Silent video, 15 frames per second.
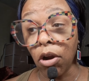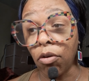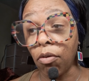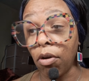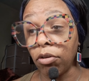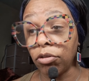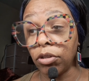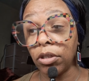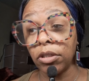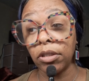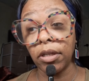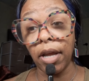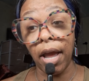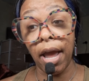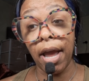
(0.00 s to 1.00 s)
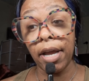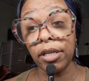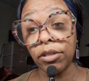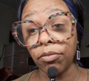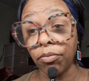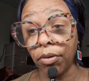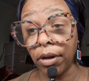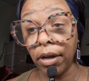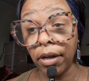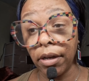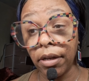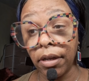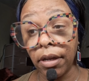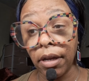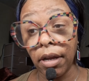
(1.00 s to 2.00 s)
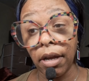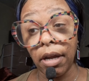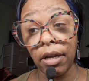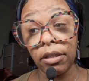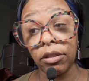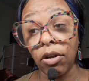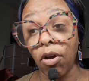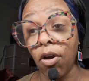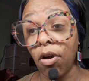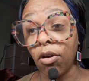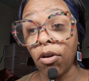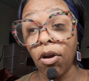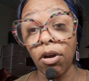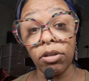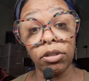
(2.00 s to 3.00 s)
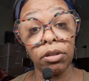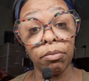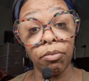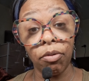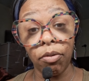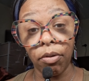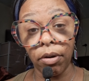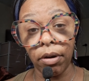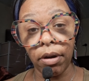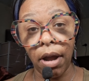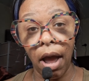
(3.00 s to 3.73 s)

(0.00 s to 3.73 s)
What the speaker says: Groceries, gas, rent, it's all costing more.